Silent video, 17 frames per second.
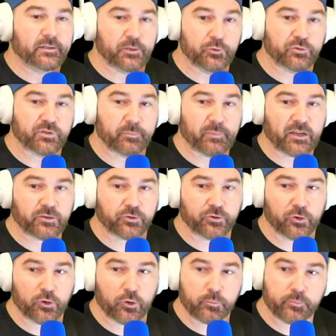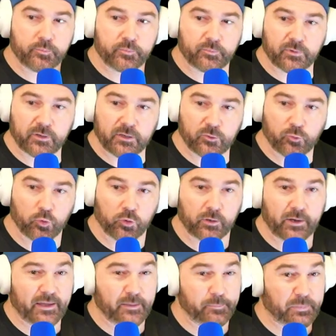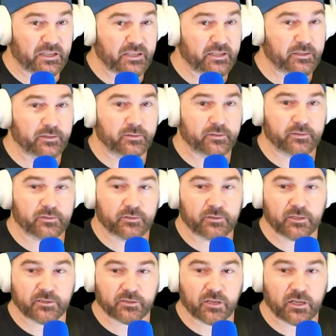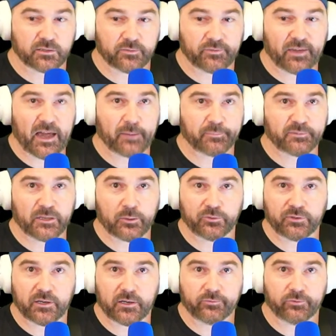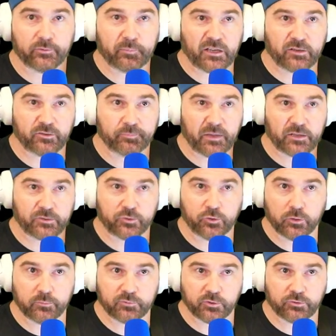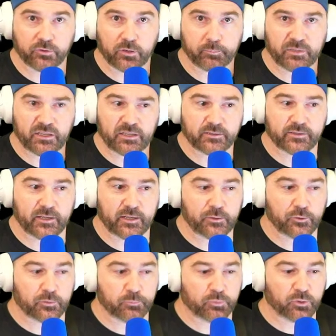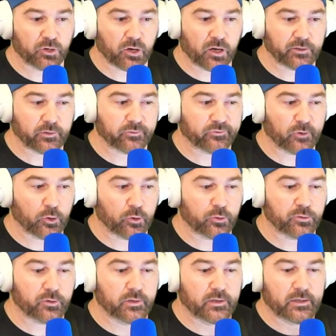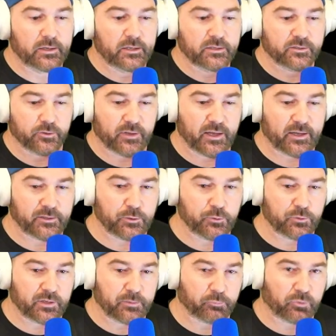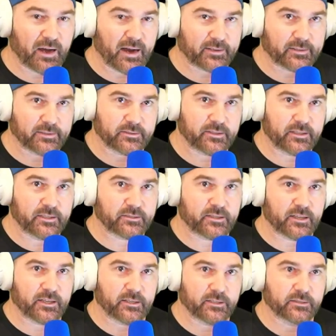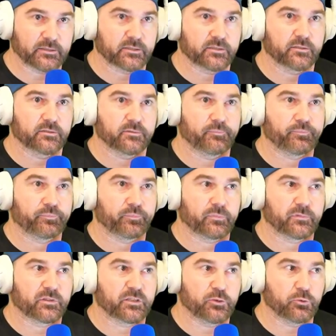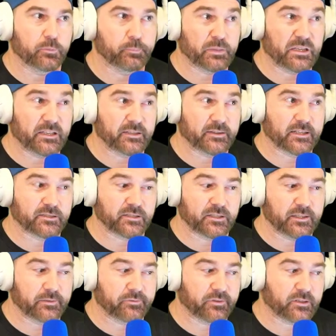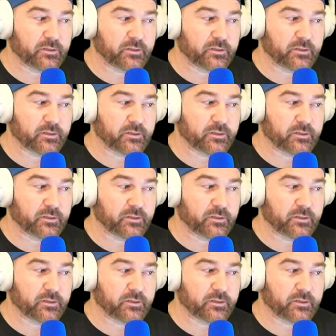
a metronome or a beat. There's lots of apps out there for metronomes or drum beats that you can put on your phone so that you can practice these things to a beat that's even.